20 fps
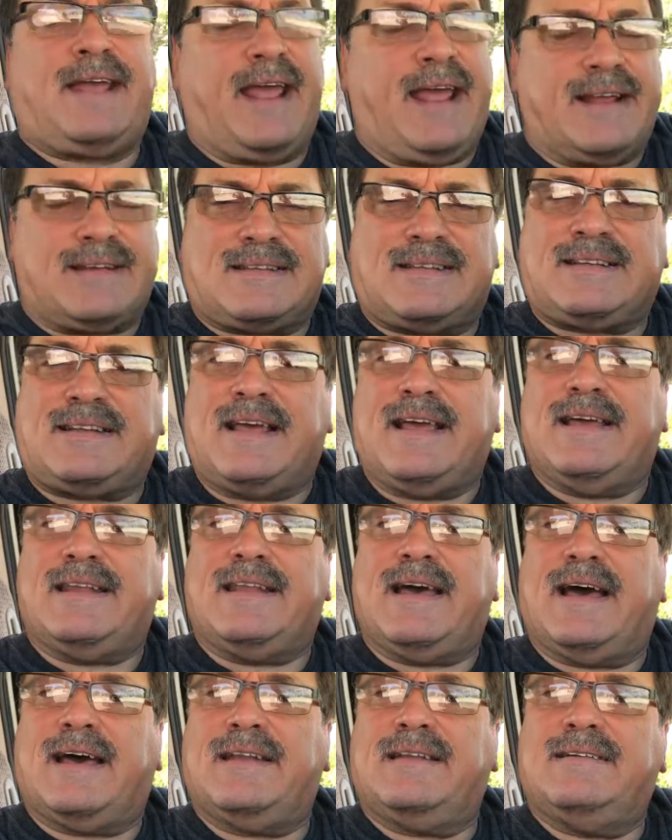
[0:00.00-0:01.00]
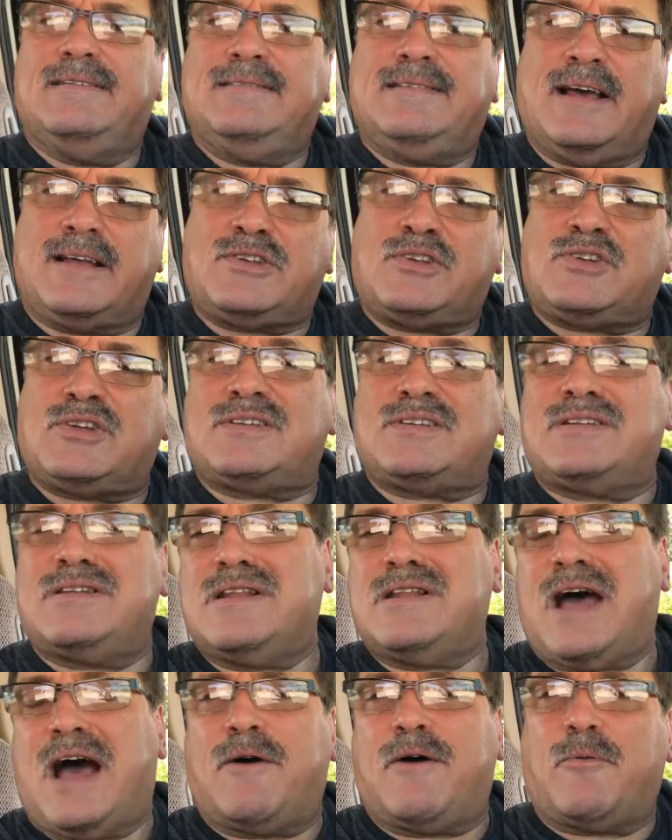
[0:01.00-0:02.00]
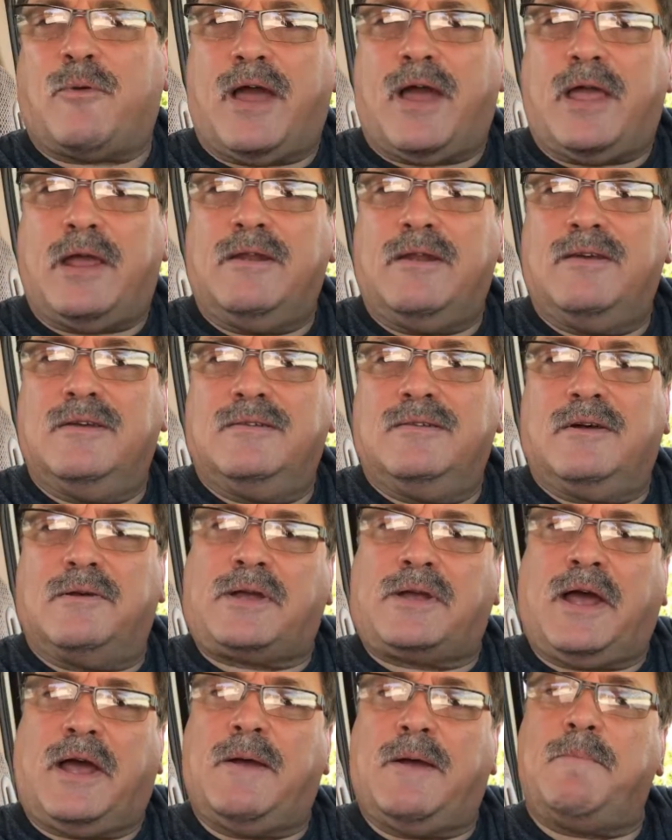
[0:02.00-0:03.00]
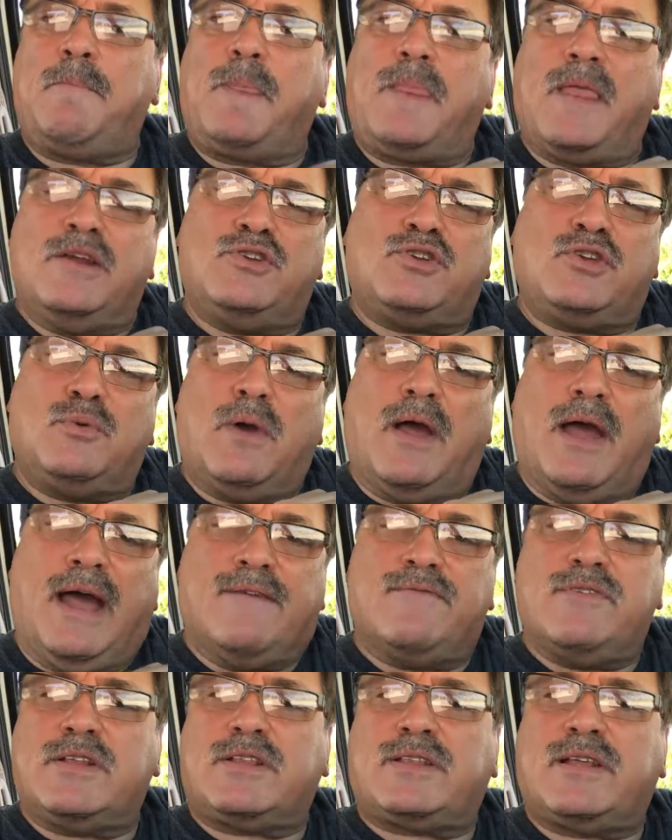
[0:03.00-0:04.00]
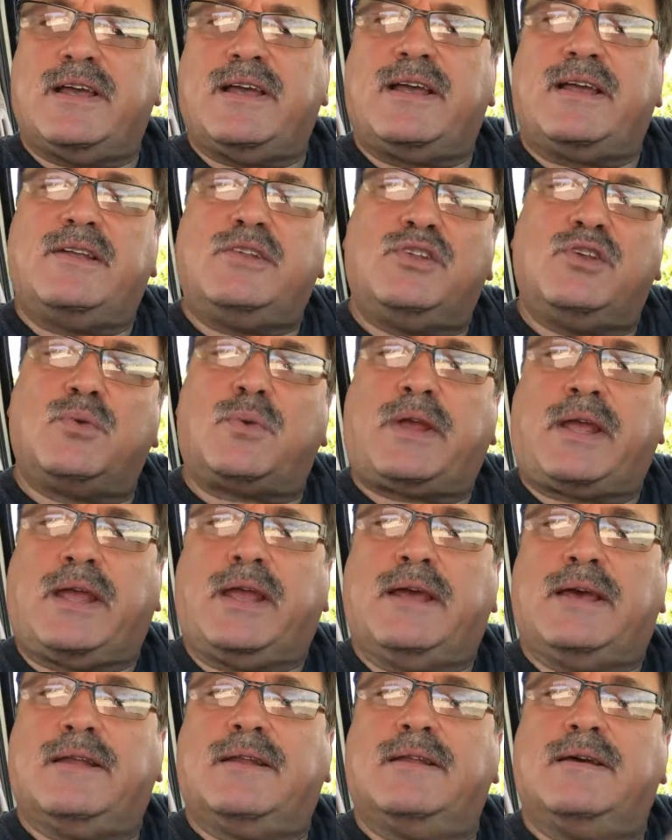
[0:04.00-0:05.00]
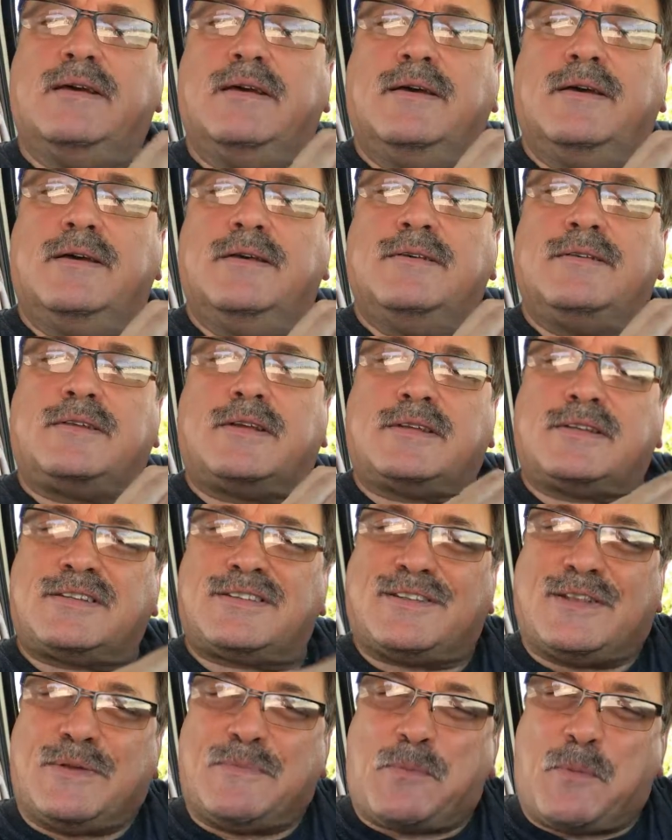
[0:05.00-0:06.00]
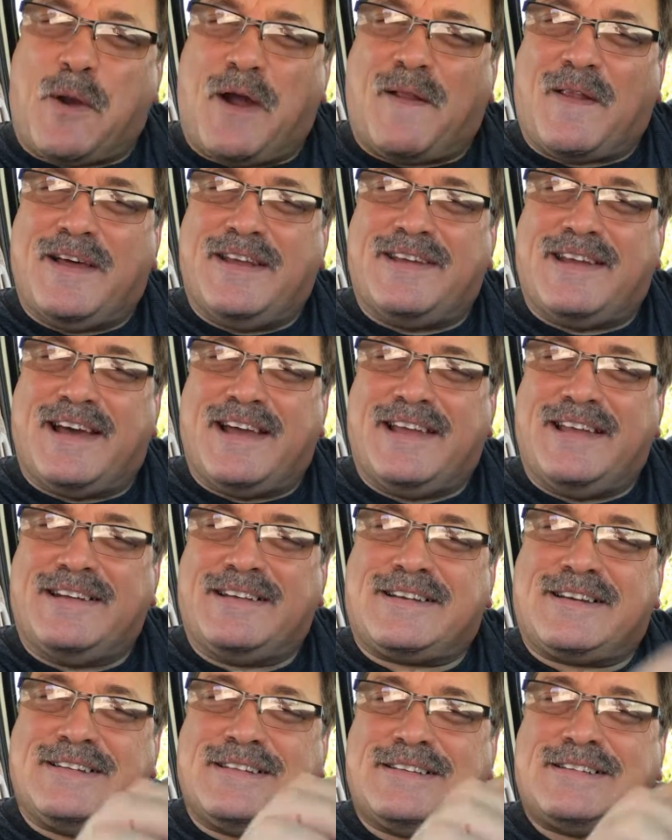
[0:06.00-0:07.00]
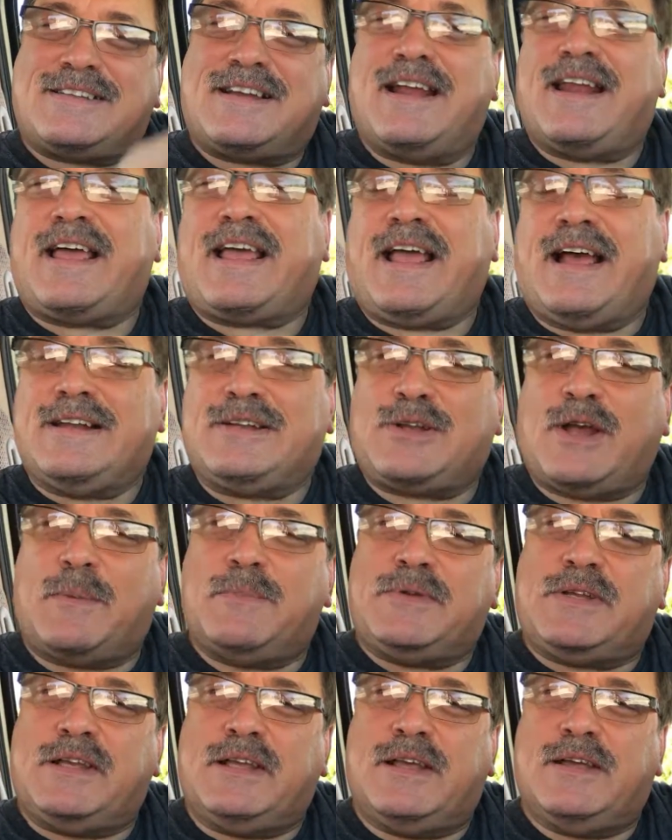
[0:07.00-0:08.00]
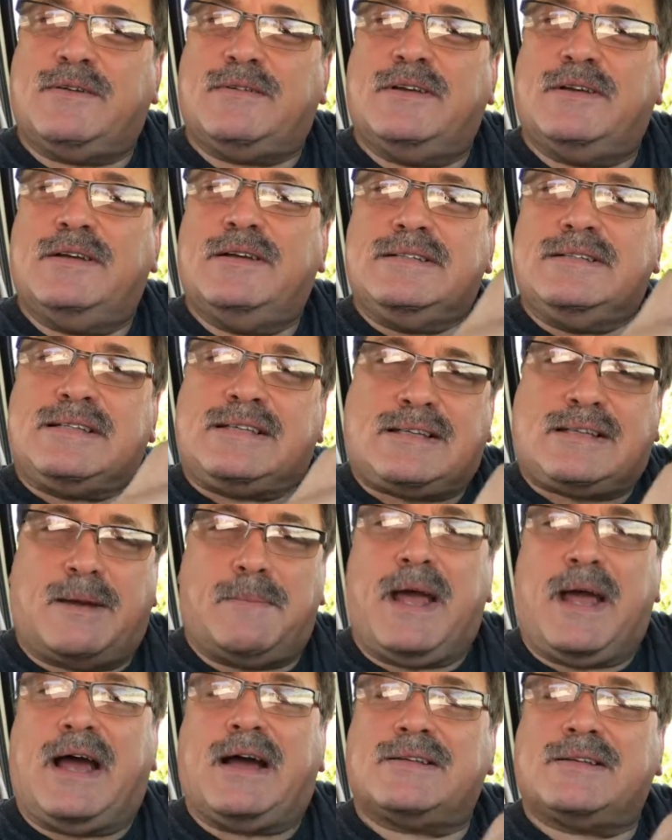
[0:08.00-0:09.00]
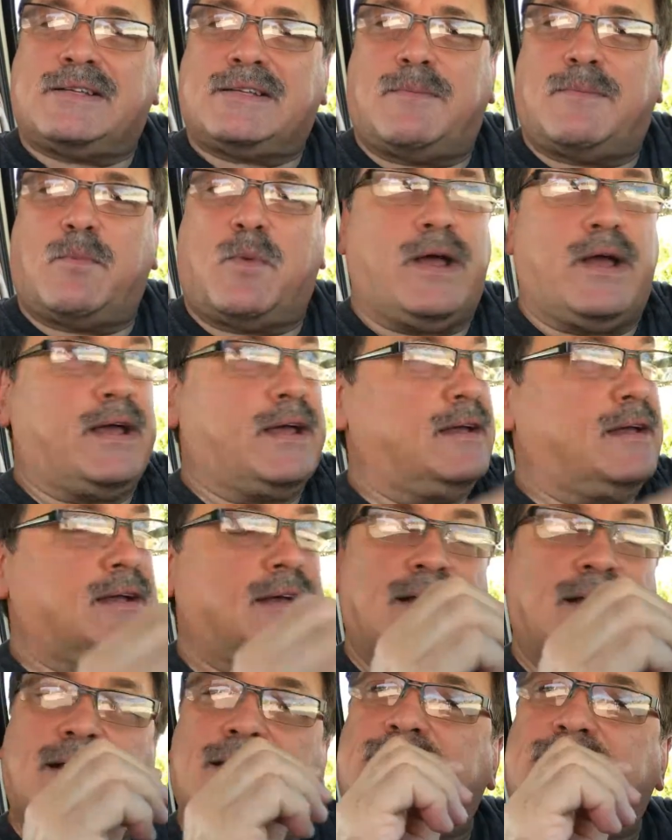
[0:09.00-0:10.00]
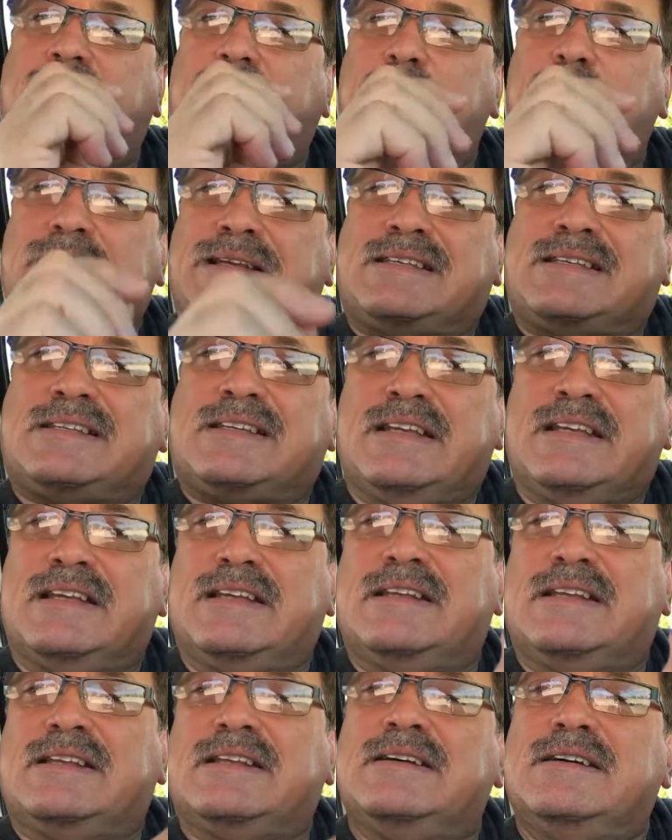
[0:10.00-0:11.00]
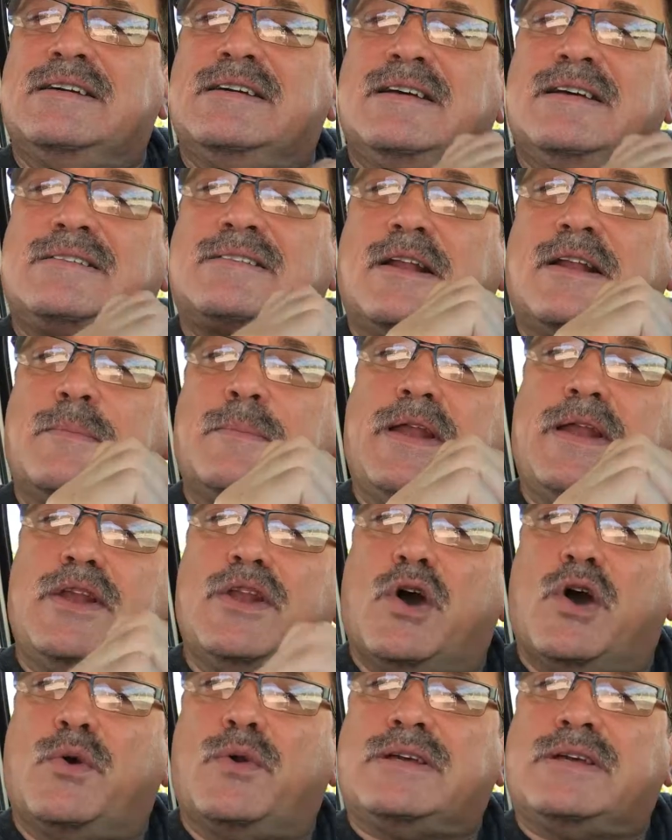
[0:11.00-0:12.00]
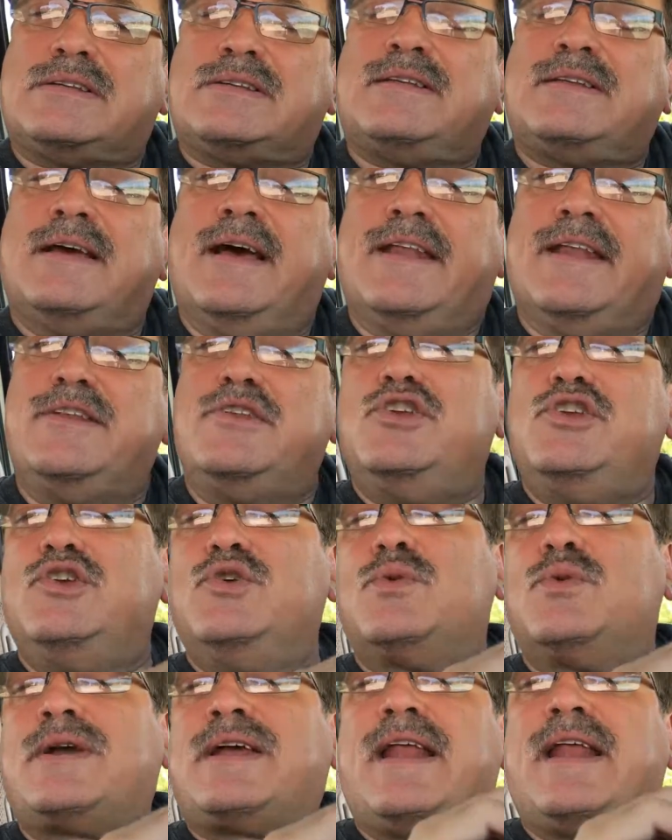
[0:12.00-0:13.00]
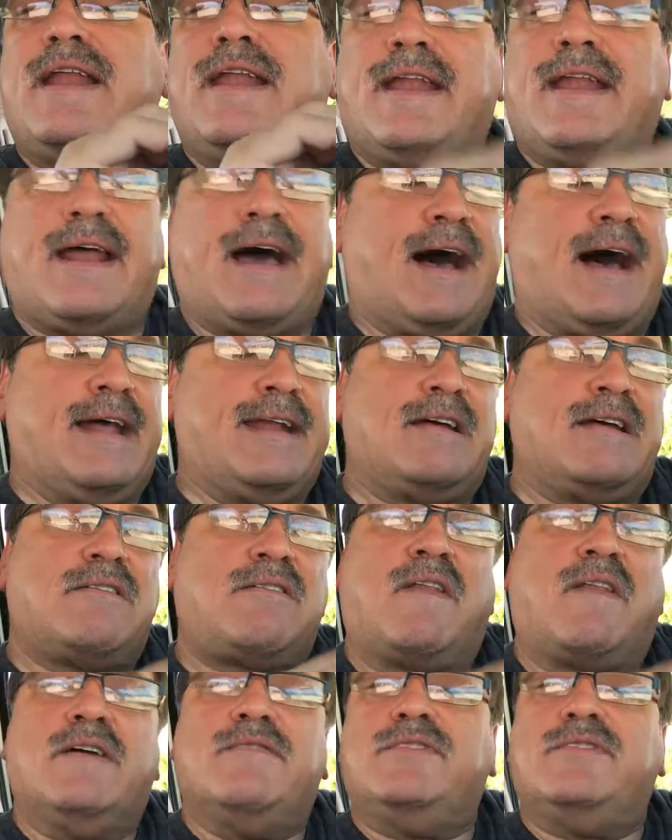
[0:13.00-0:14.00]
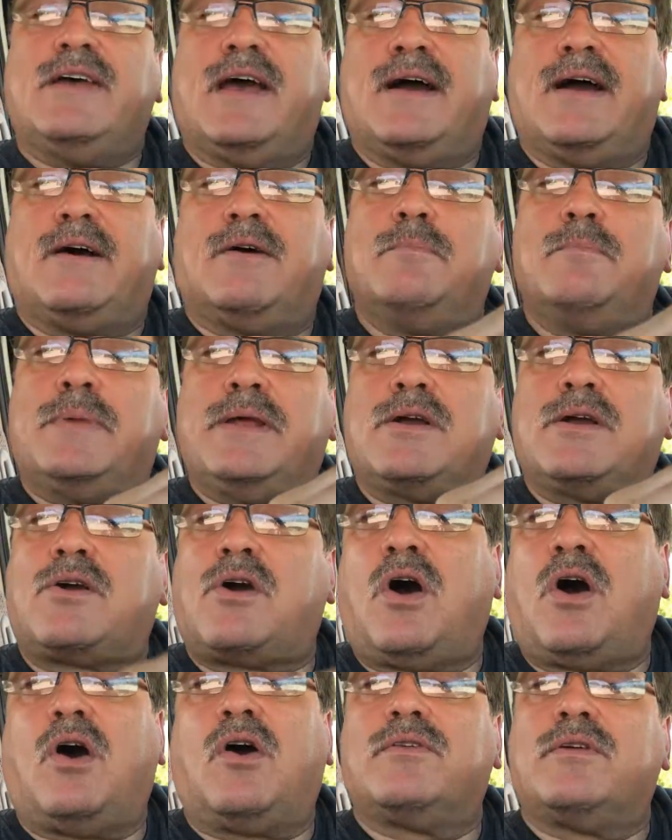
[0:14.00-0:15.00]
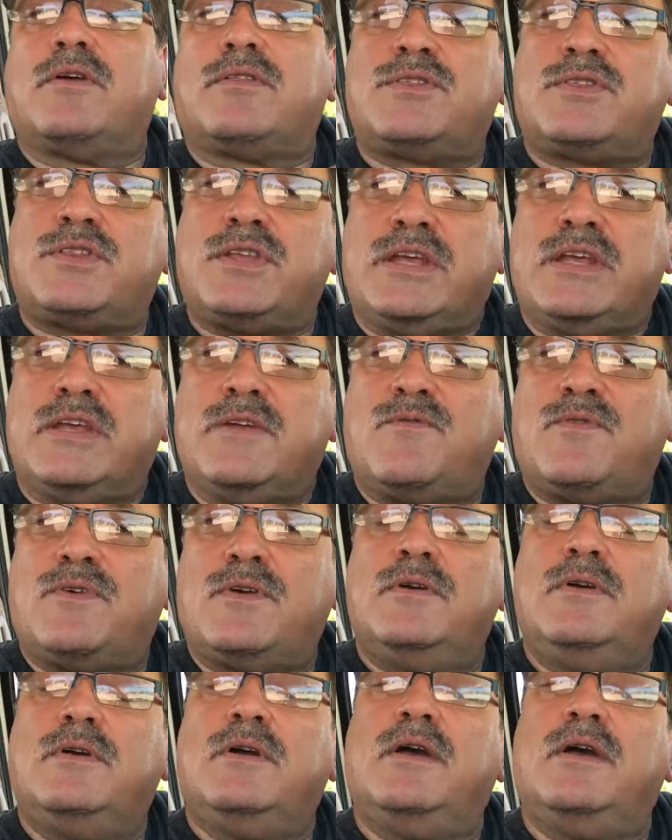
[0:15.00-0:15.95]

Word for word: Can't stand that. That's just not right, okay? Do everything you can to sleep well at night because it's gonna catch up to you somehow, some way, it's going to be seen, it's going to be noticed, and you cannot live down being called a thief